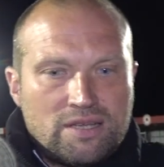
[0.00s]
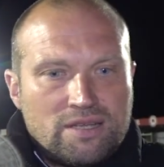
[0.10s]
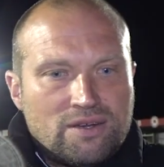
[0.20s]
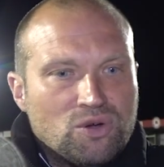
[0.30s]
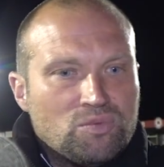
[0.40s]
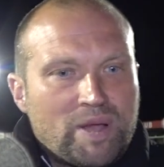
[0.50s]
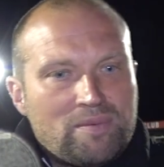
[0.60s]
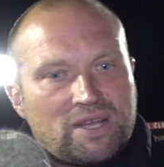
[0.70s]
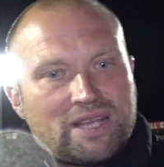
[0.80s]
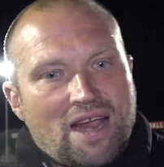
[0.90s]
you know,
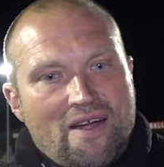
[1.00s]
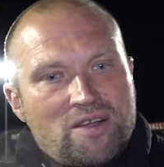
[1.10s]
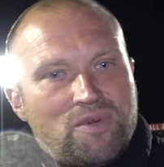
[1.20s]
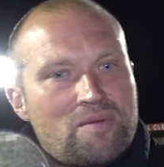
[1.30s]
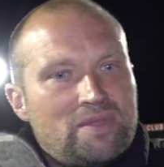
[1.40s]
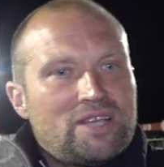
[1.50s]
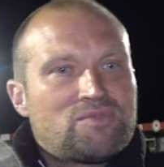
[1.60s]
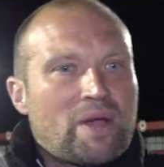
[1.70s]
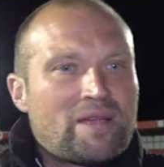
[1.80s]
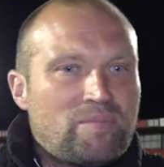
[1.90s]
people get carried away with
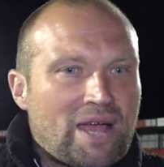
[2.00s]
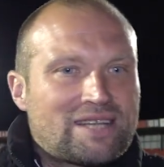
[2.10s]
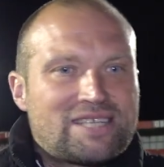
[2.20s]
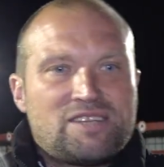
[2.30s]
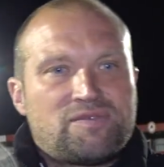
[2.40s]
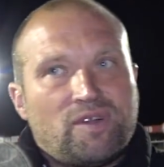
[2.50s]
these wing-backs, these